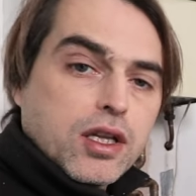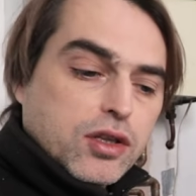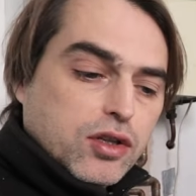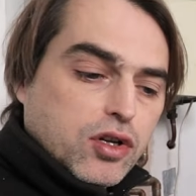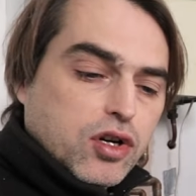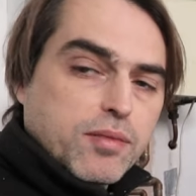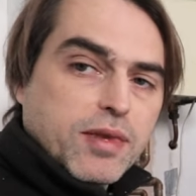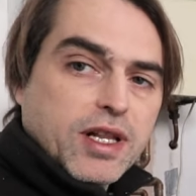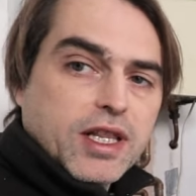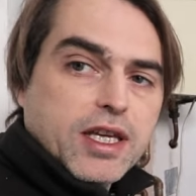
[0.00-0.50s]

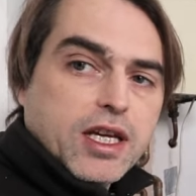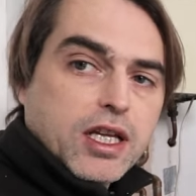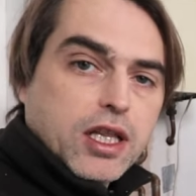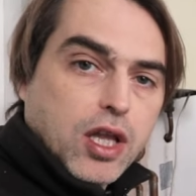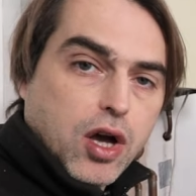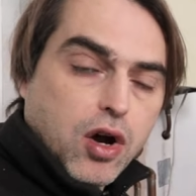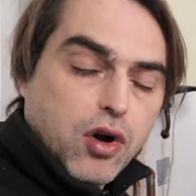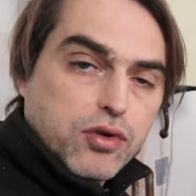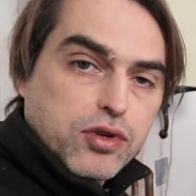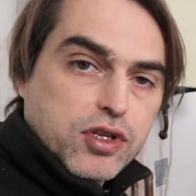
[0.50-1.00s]
normally
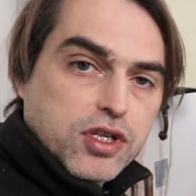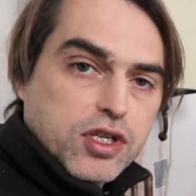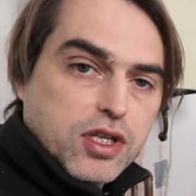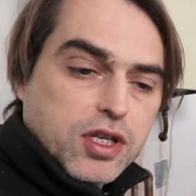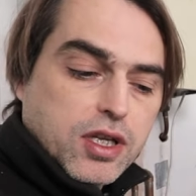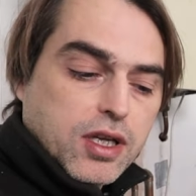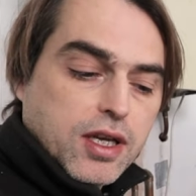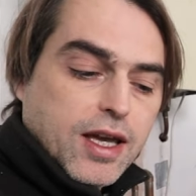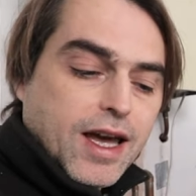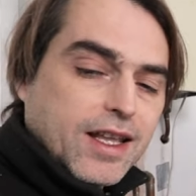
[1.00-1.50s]

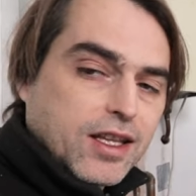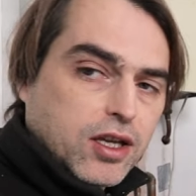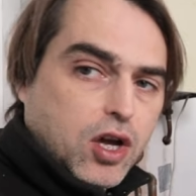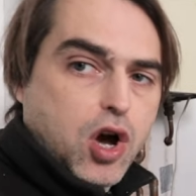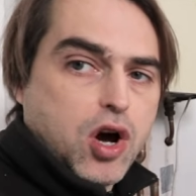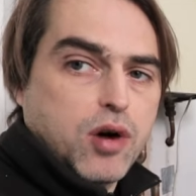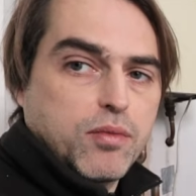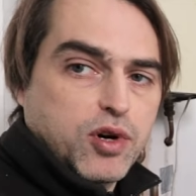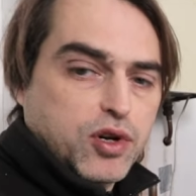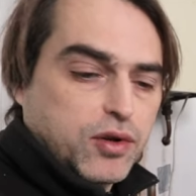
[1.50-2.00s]
closed, and
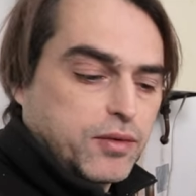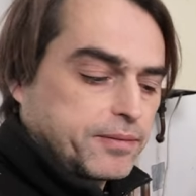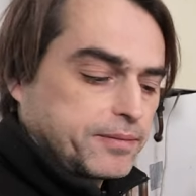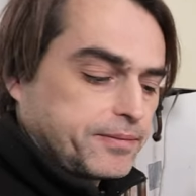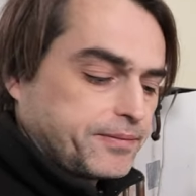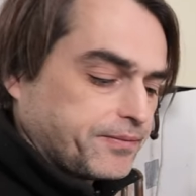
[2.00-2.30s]
common.